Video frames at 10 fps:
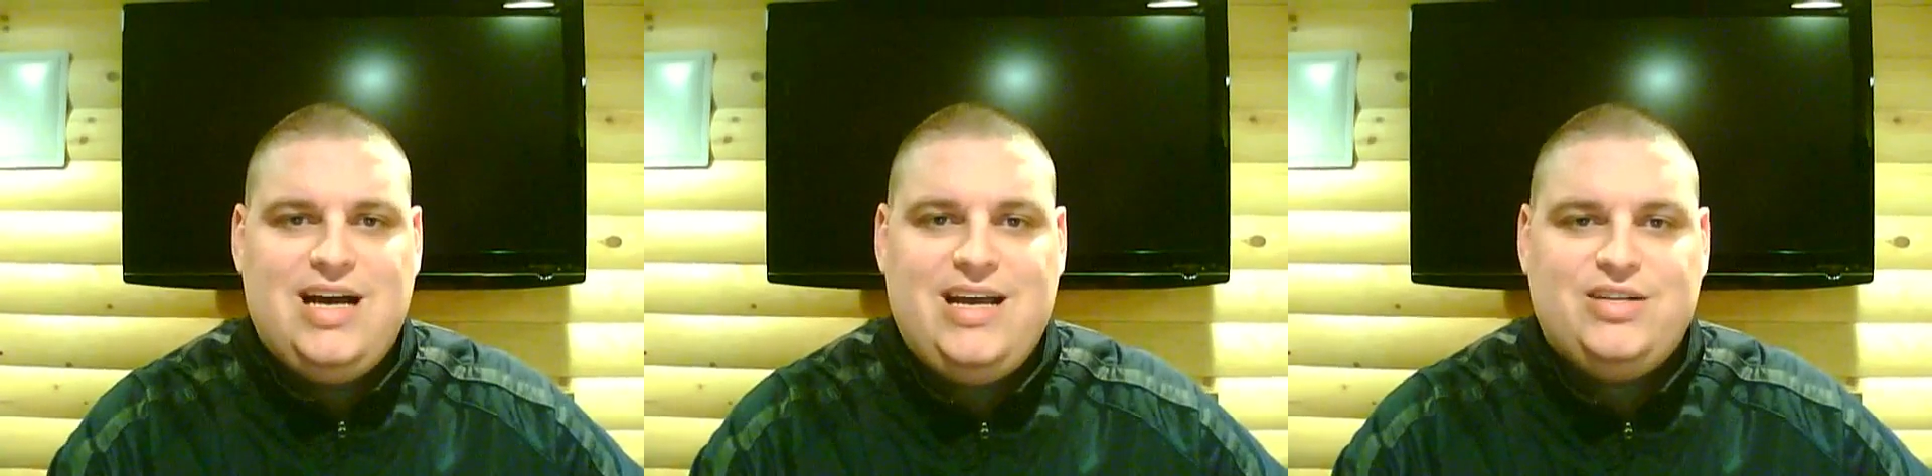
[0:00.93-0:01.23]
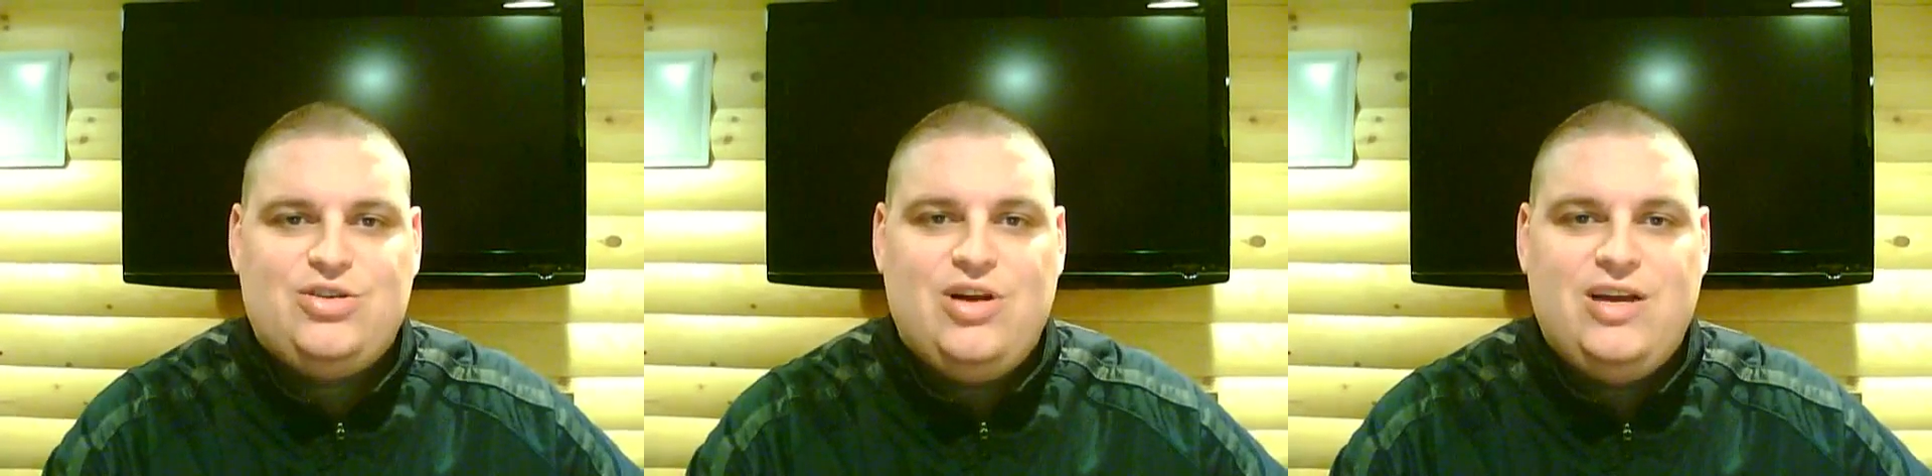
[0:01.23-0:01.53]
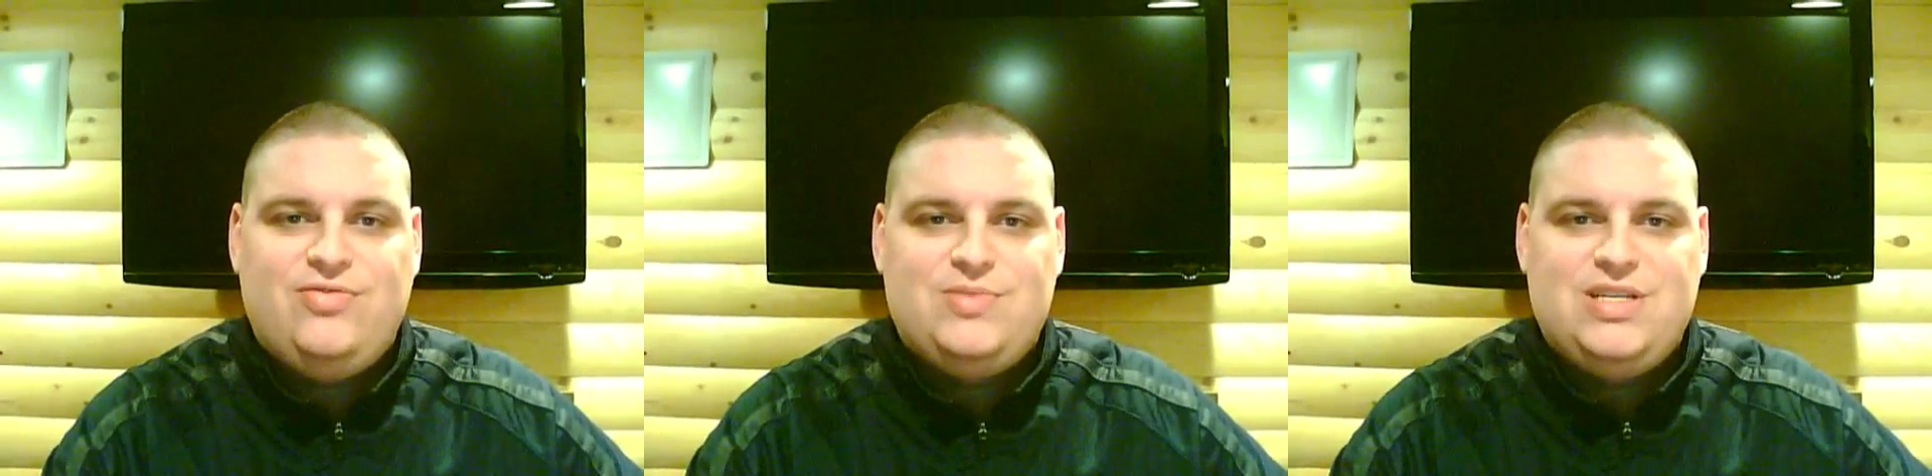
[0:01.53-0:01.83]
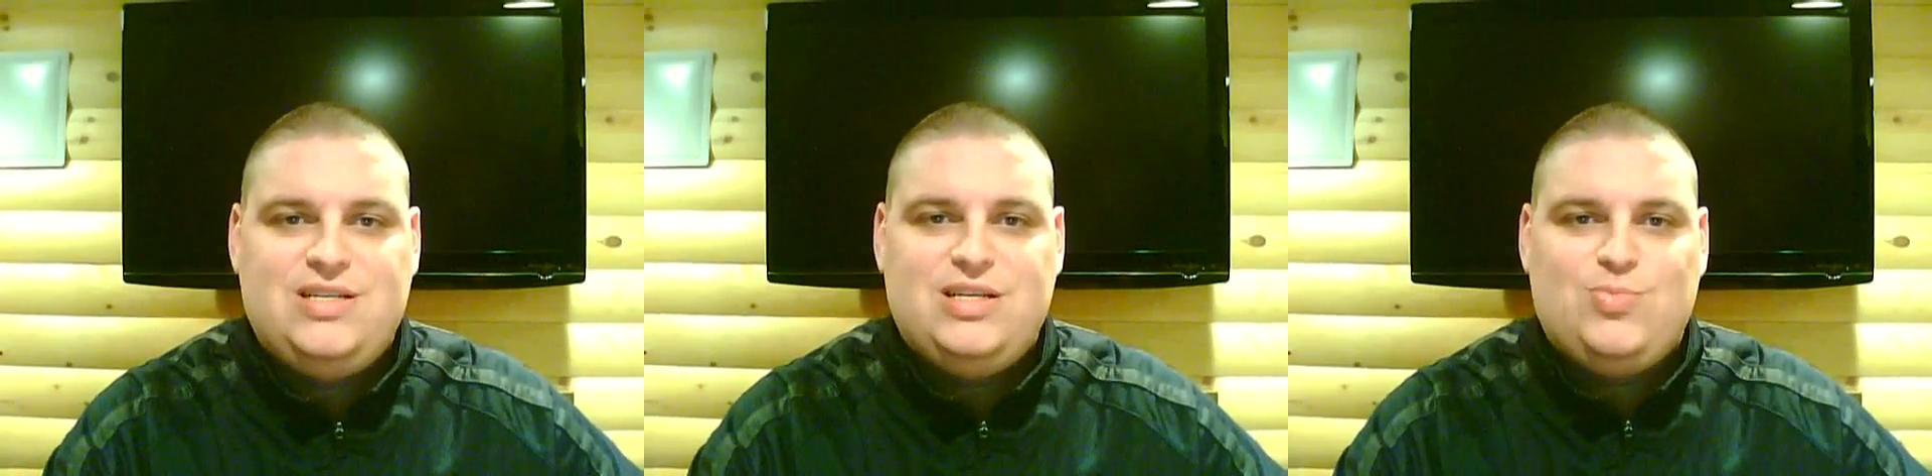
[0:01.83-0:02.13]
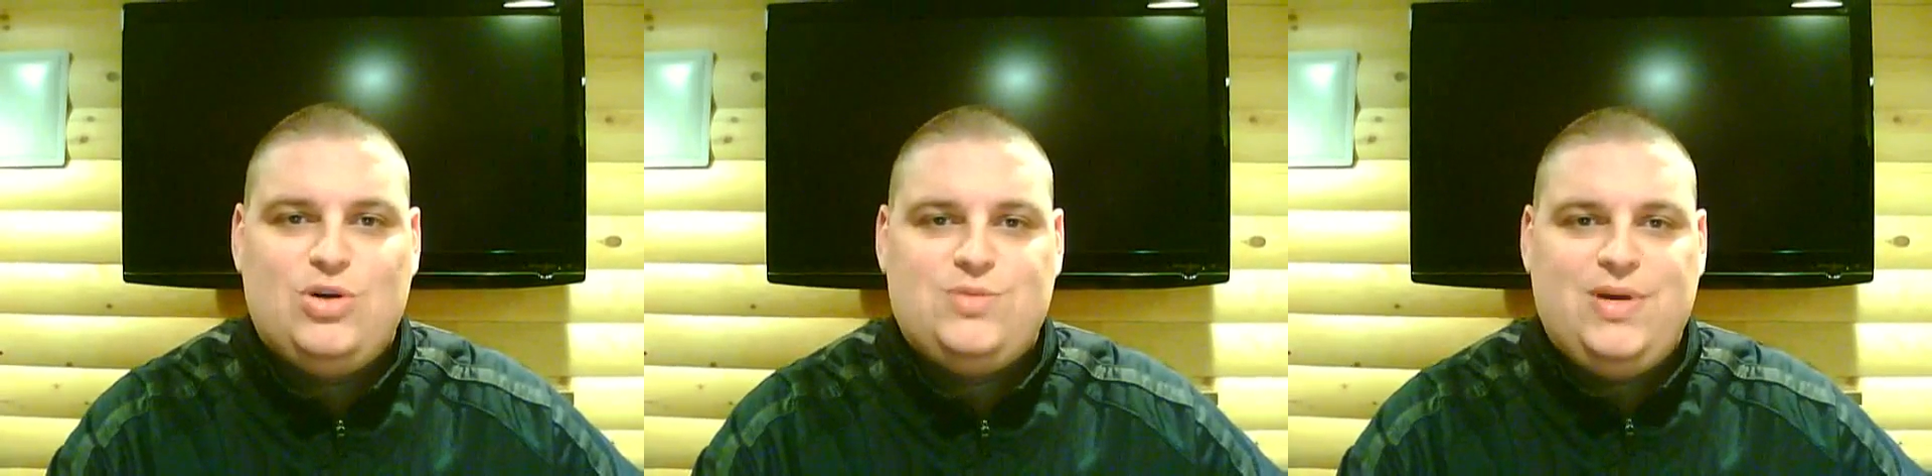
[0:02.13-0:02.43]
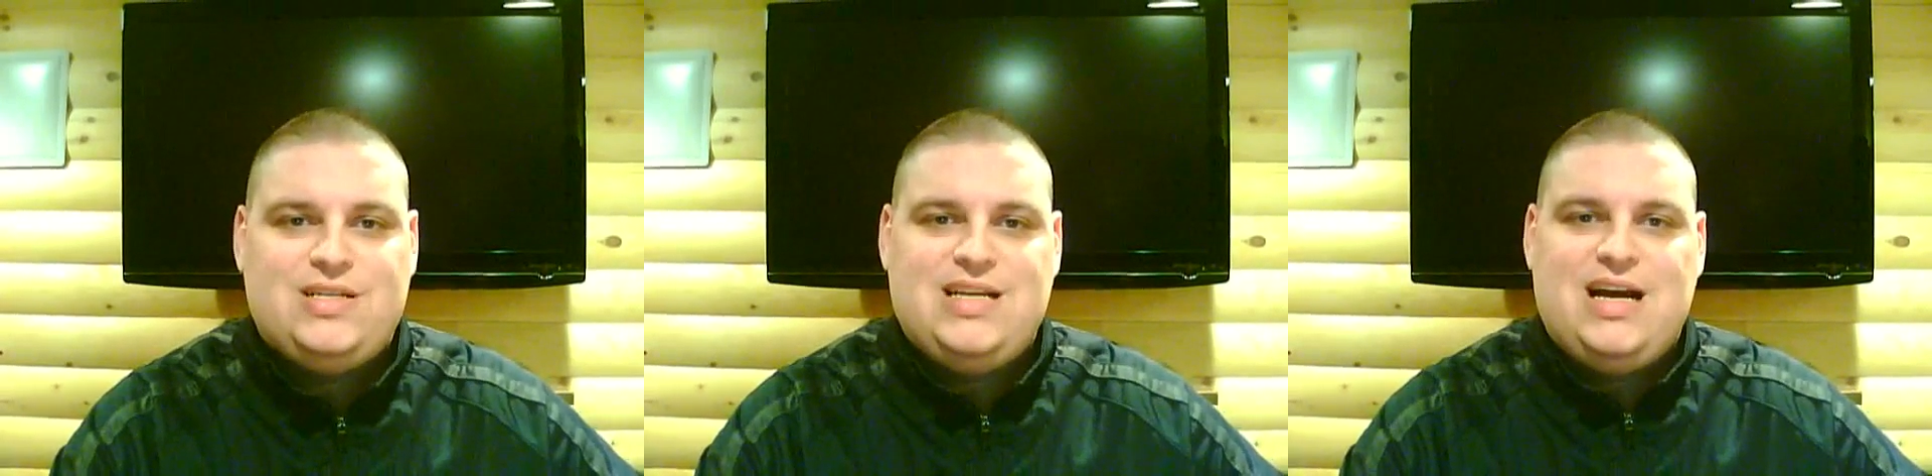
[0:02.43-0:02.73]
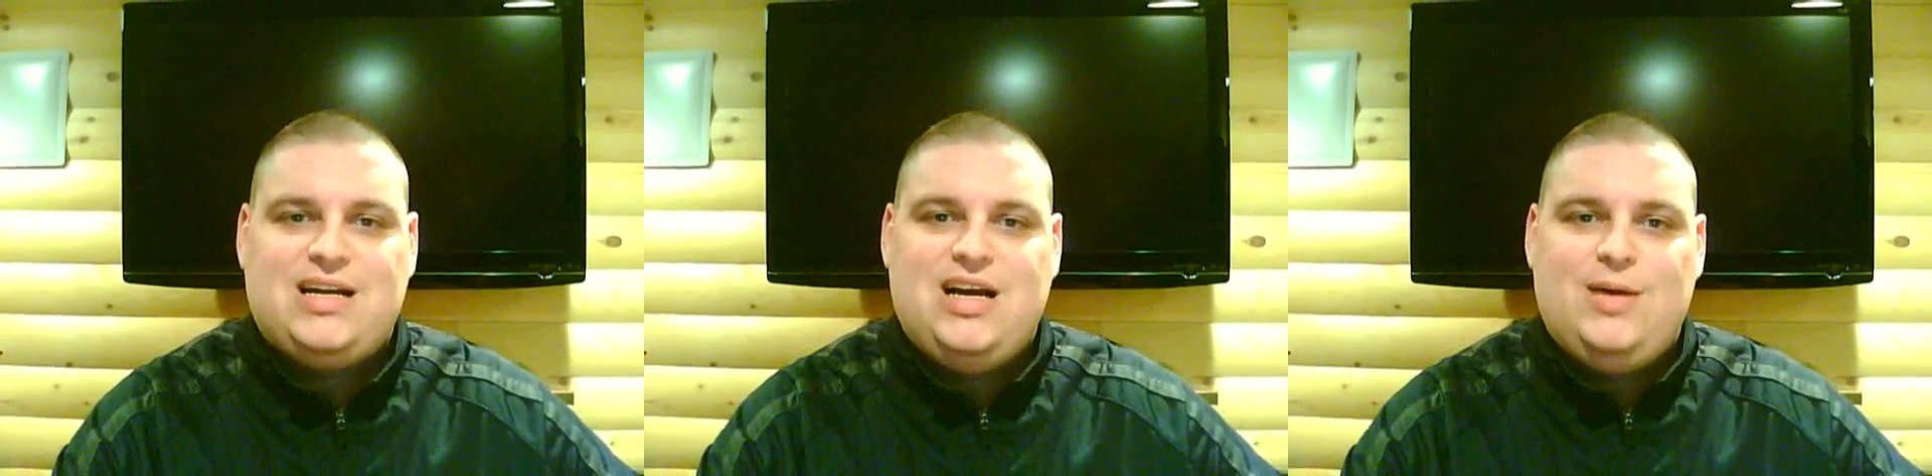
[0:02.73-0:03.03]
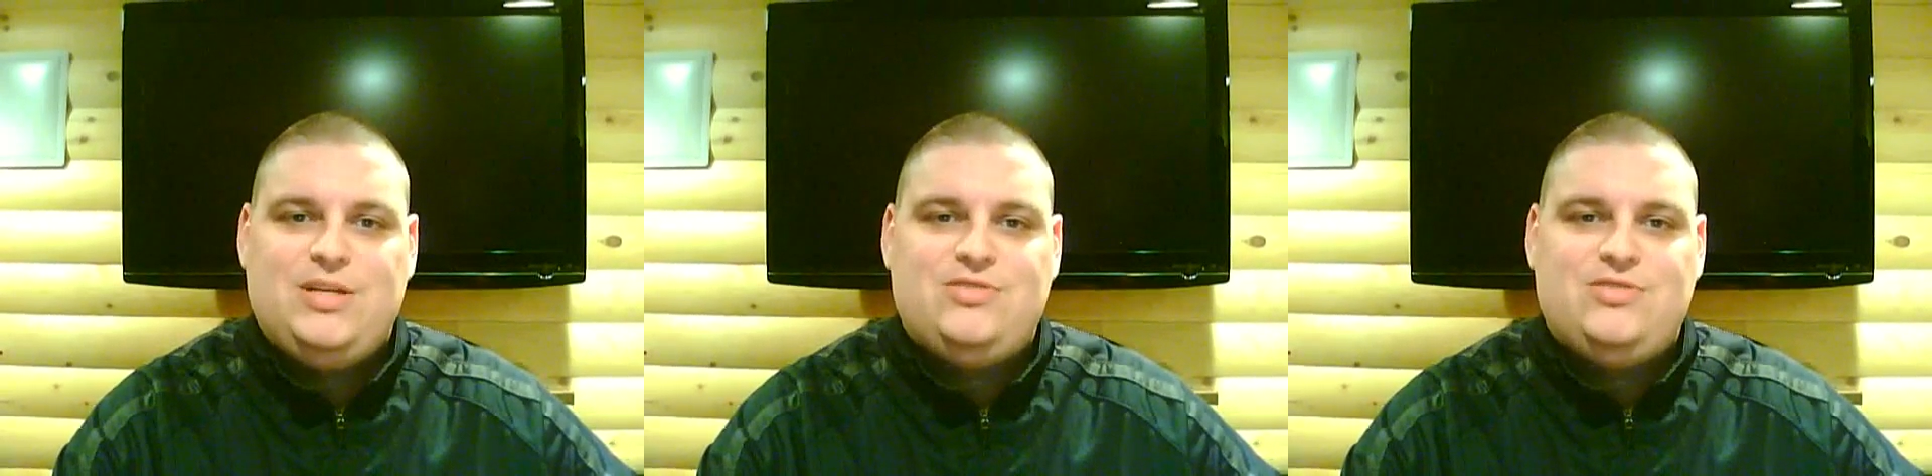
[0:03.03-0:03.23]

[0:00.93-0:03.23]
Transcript: Hi, it's Craig from ctsportspicks.com.